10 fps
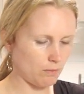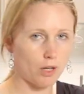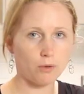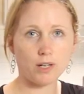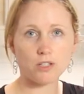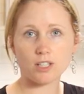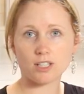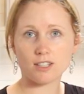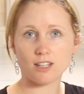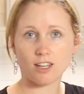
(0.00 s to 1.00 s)
By the way, as you
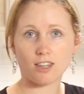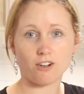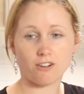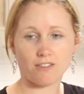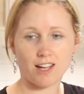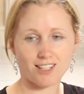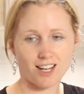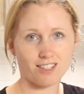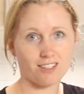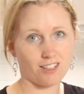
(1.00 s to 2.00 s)
can see, they're a
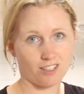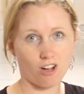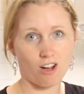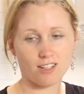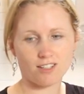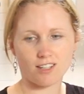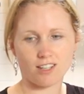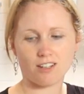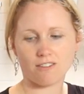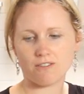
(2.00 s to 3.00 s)
fantastic size
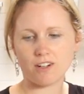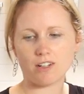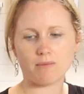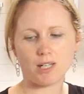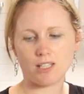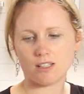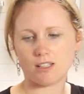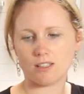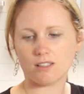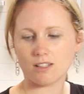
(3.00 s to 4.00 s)
and they're very
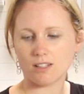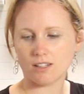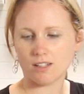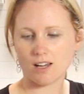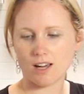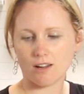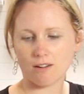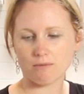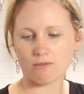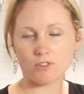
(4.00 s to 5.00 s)
meaty,
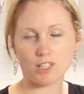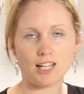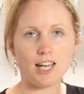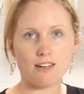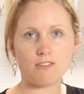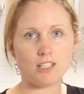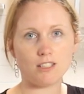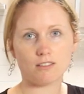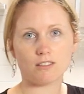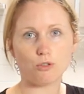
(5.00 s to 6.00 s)
really heavy,
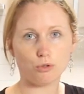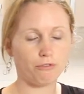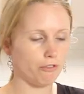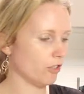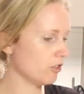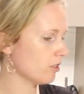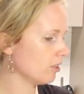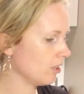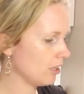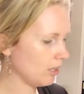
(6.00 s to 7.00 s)
good fruit.
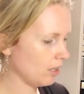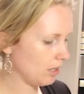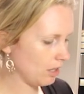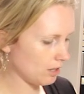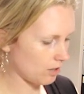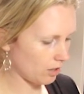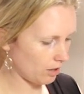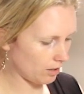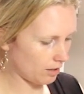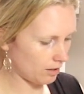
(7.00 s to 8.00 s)
So
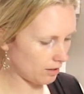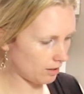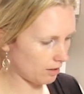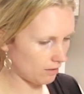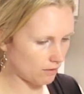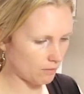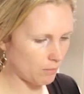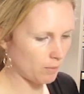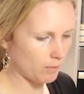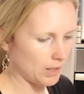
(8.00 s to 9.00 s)

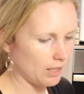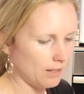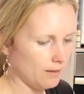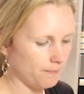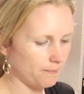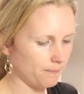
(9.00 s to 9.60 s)
pop them in here.